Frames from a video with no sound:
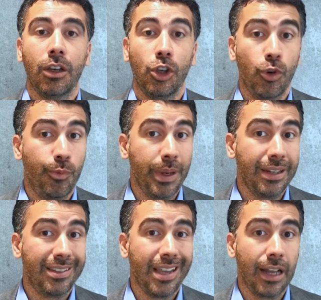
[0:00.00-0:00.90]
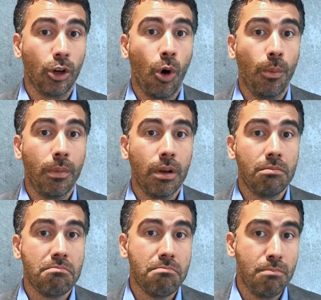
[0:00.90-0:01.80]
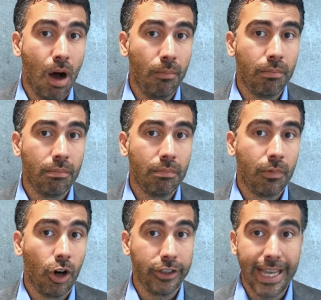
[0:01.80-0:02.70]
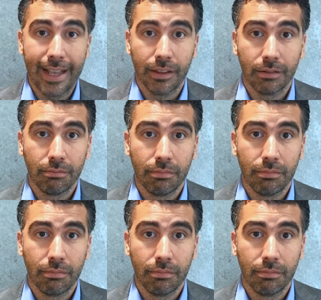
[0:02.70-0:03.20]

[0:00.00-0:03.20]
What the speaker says: You've been a stay-at-home mom or dad